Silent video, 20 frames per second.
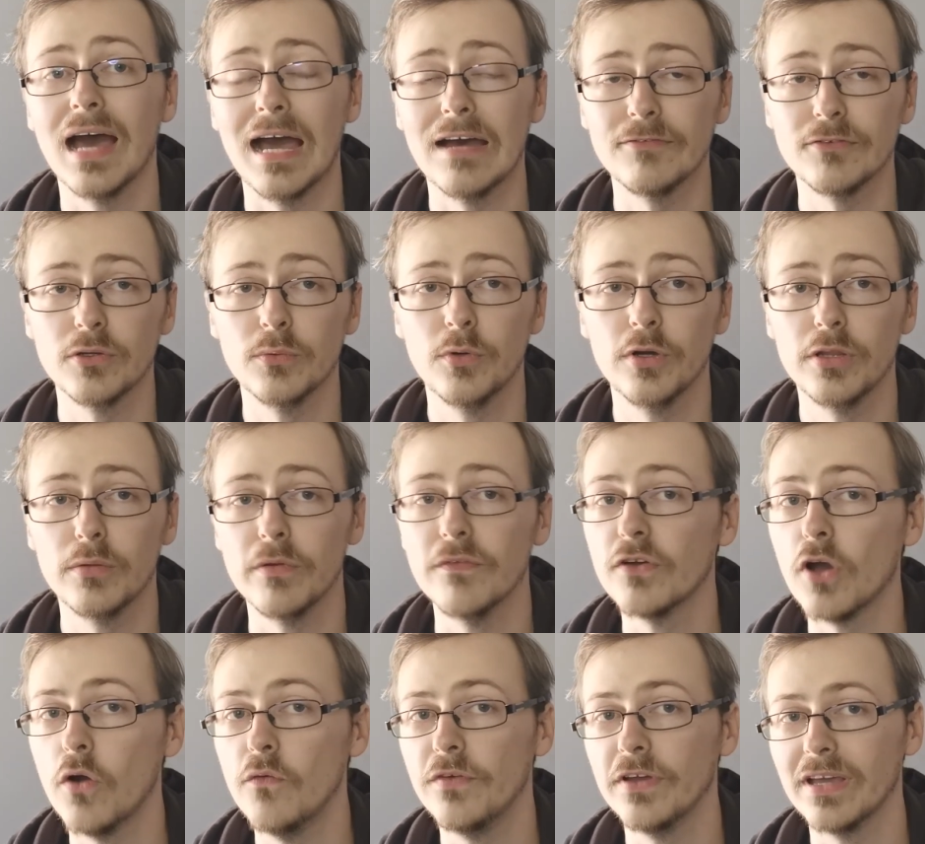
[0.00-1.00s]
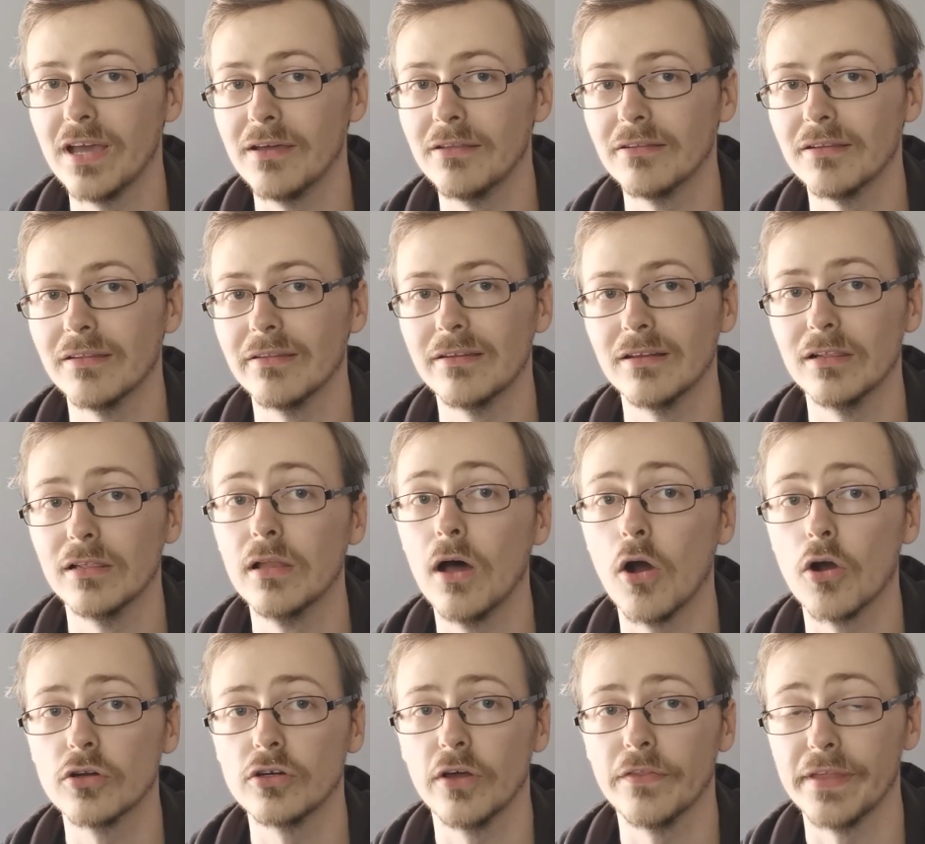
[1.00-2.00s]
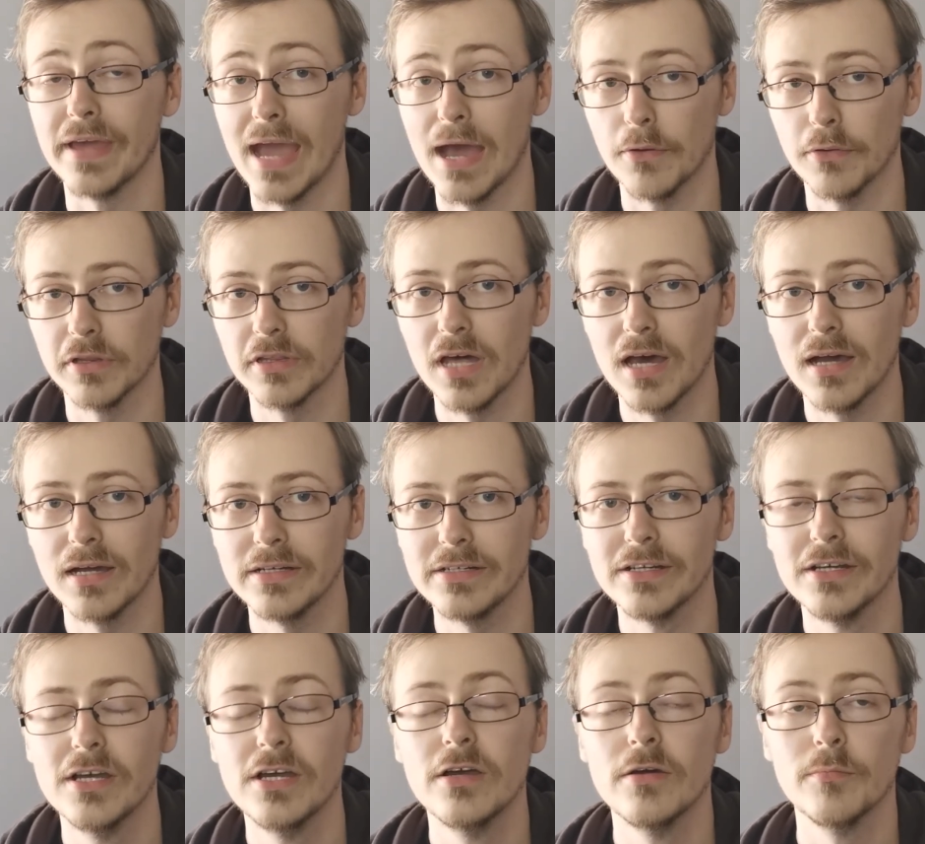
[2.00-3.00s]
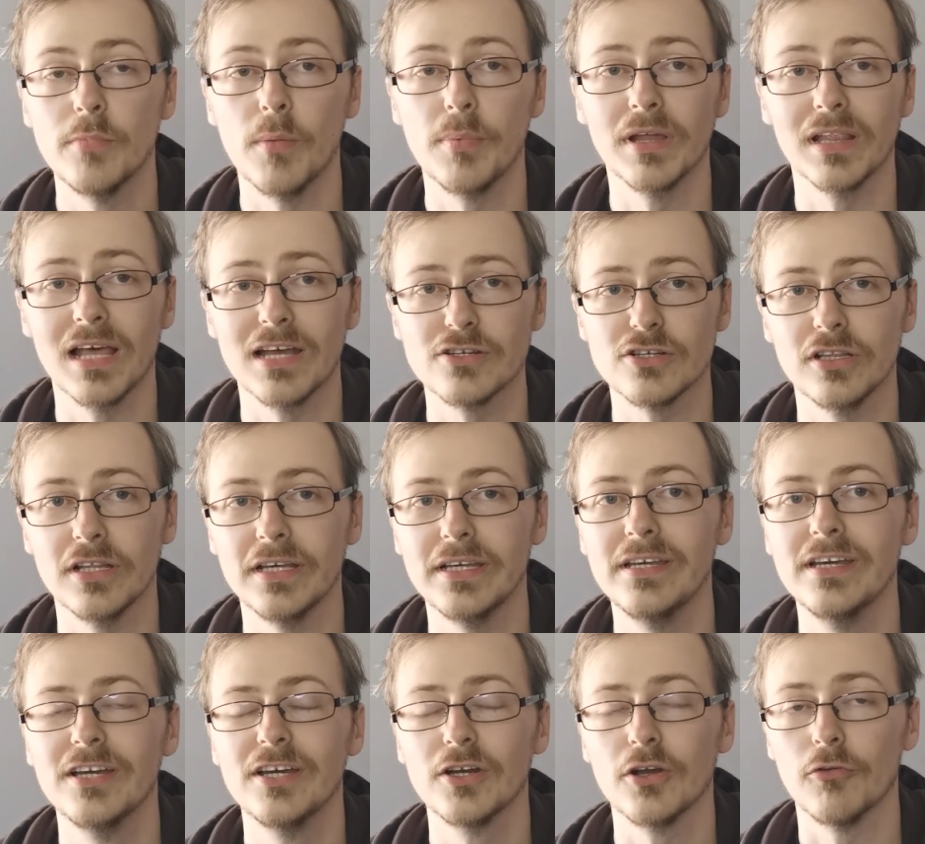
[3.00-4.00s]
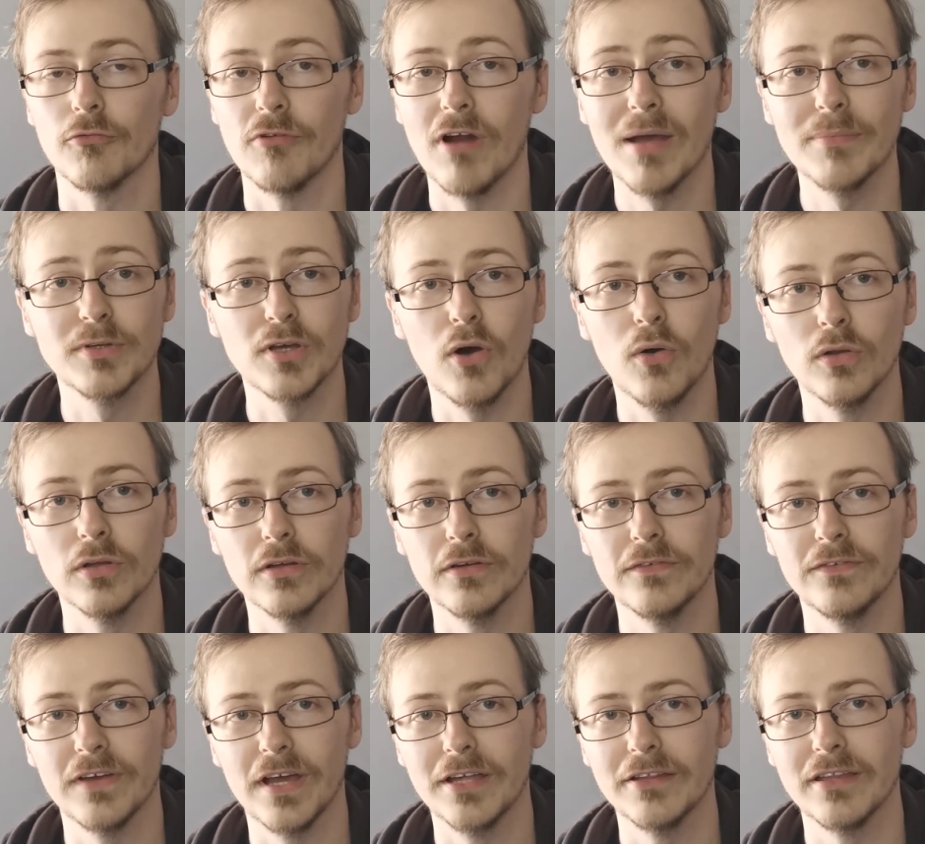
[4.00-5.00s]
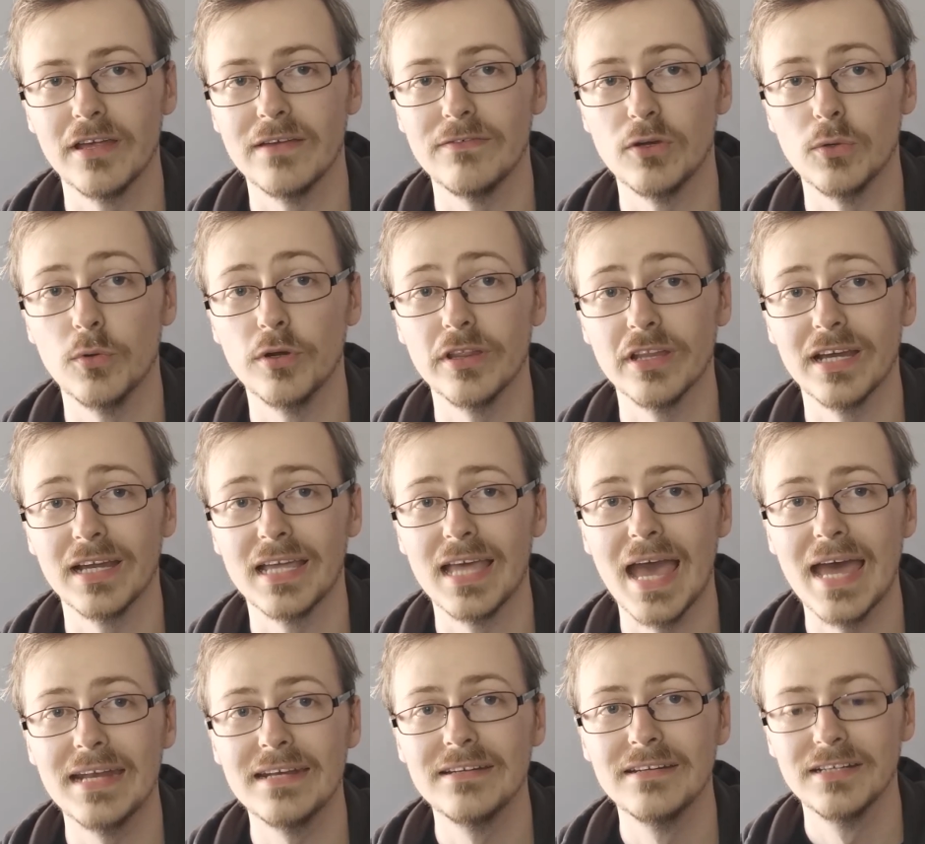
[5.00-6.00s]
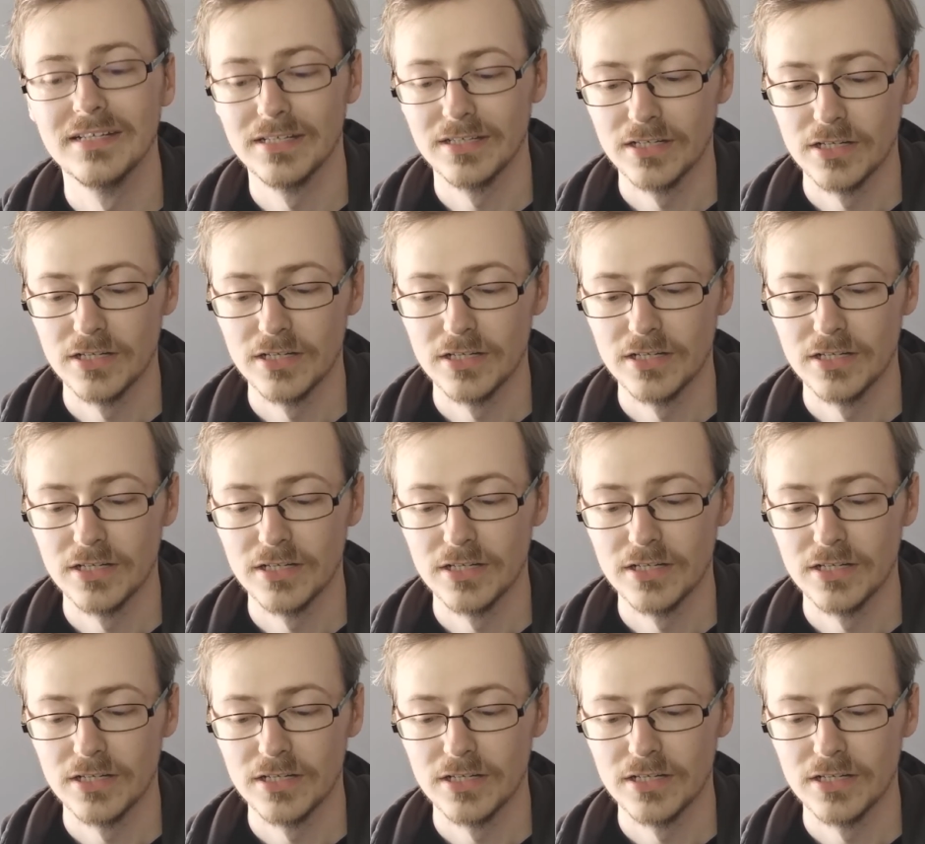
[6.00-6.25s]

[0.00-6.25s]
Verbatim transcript: Afterwards, with Kofi Kingston still locked on the outside, Bobby Lashley grabbed hold of Xavier Woods again,